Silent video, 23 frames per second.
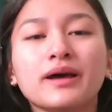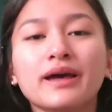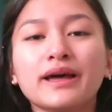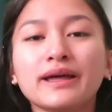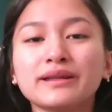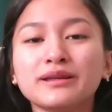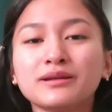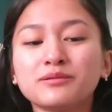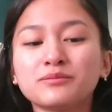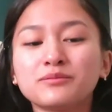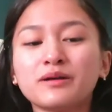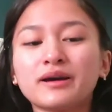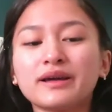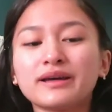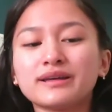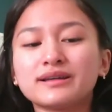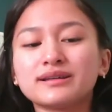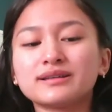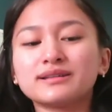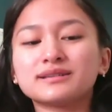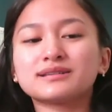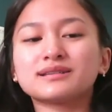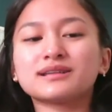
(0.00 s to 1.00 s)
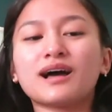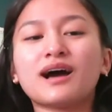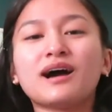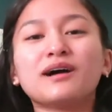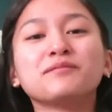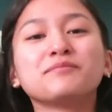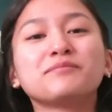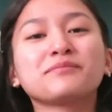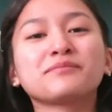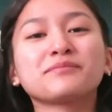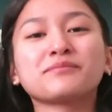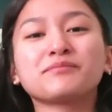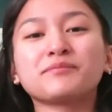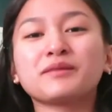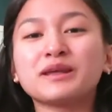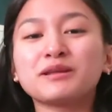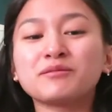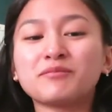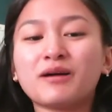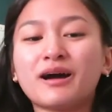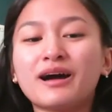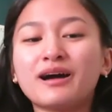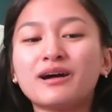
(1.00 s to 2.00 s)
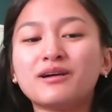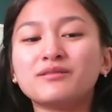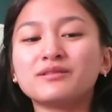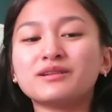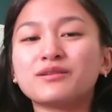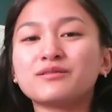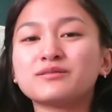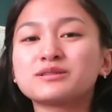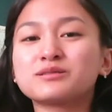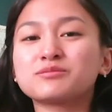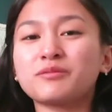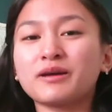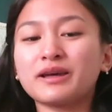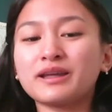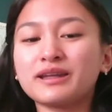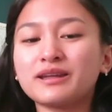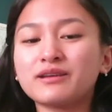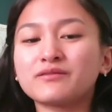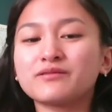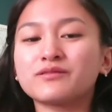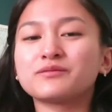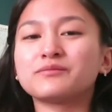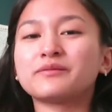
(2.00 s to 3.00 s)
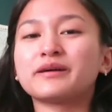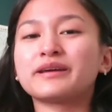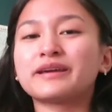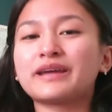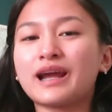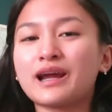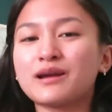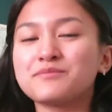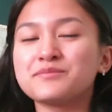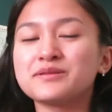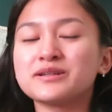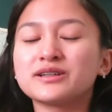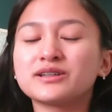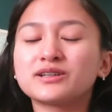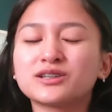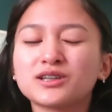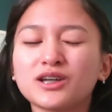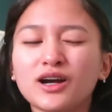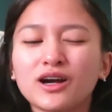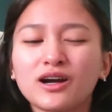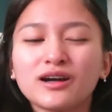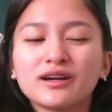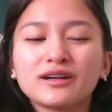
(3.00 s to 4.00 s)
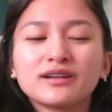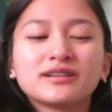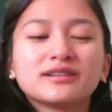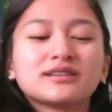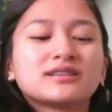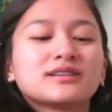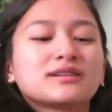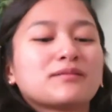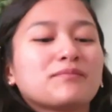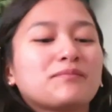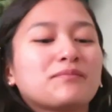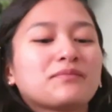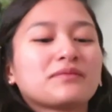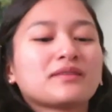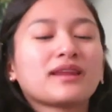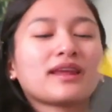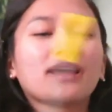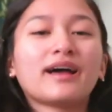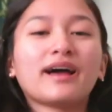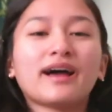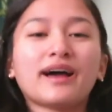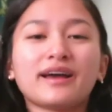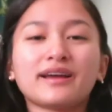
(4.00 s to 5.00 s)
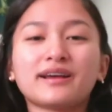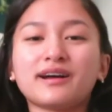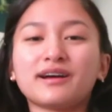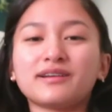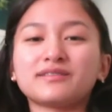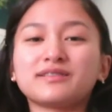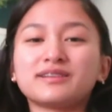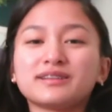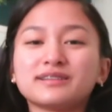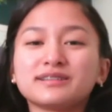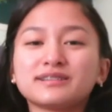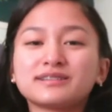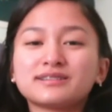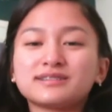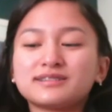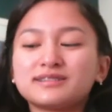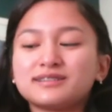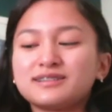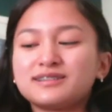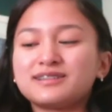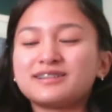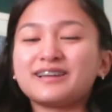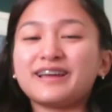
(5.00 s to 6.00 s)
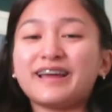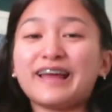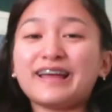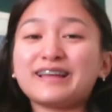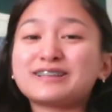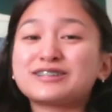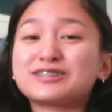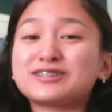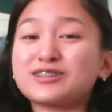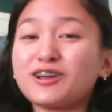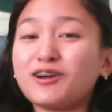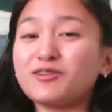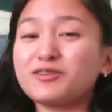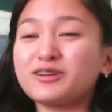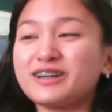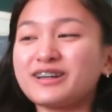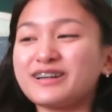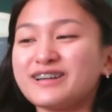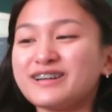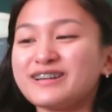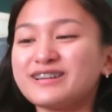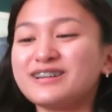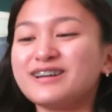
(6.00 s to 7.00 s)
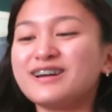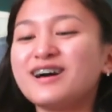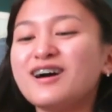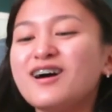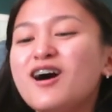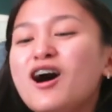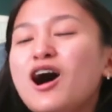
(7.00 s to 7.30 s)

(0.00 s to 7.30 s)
But anyways, Meanwhile, when I was waiting for my camera to charge, I got this. It's so good.